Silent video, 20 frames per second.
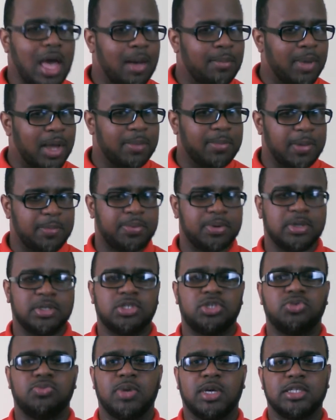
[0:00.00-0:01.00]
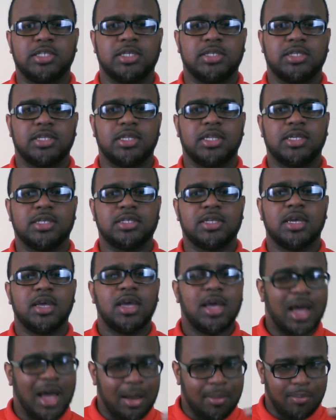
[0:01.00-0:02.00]
I might be putting too much into this.
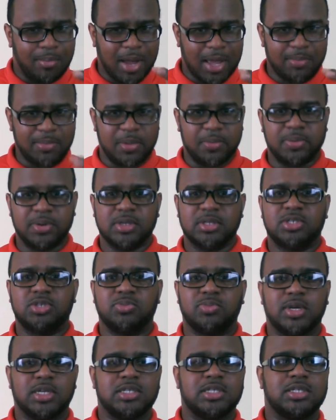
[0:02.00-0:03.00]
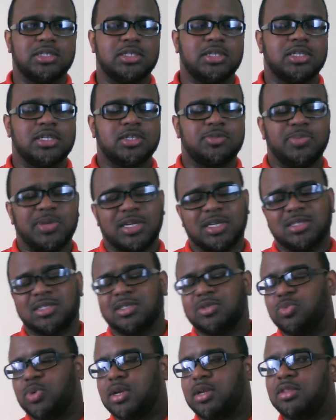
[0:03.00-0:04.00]
I might be putting too much into this, because
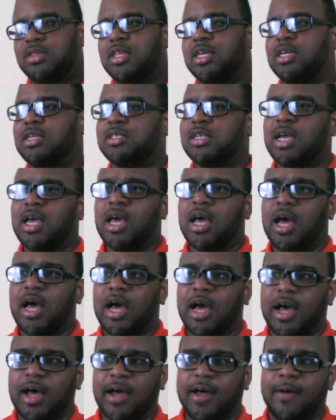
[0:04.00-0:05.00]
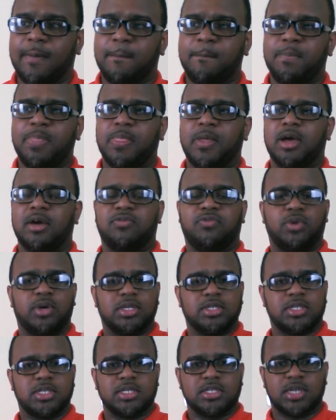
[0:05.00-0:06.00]
it's one of the things, for
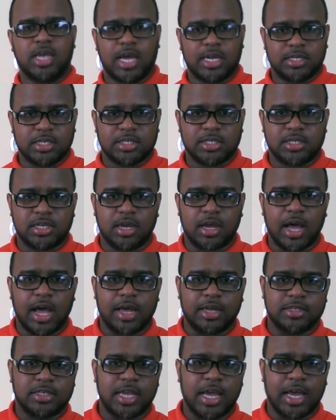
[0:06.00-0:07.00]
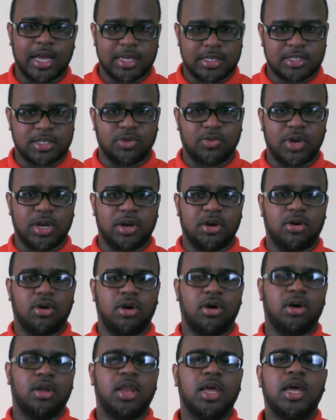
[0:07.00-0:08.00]
instance, I just sung I Surrender
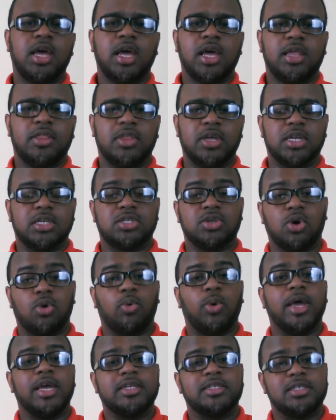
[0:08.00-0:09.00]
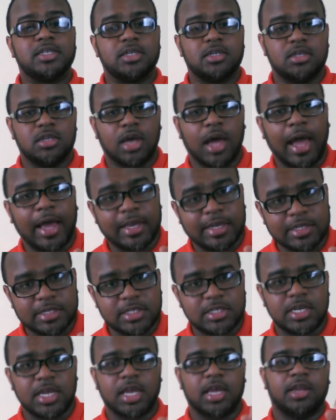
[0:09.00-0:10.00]
All. There's a way I can
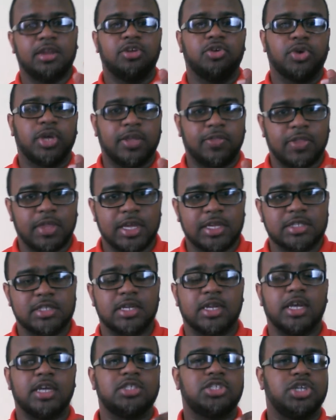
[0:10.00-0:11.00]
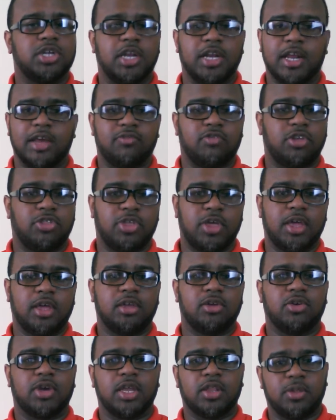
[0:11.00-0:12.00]
sing it. You'll get the intonation and
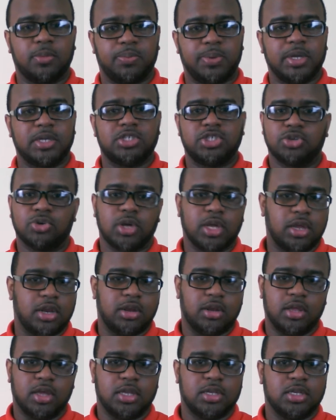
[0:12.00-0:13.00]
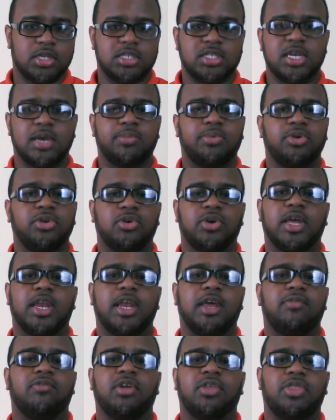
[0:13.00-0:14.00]
everything. You'll get the pitch. You'll get the tempo. You'll get
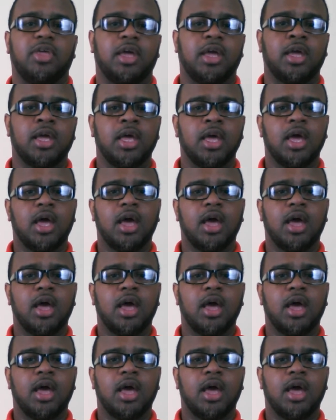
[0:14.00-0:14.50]
everything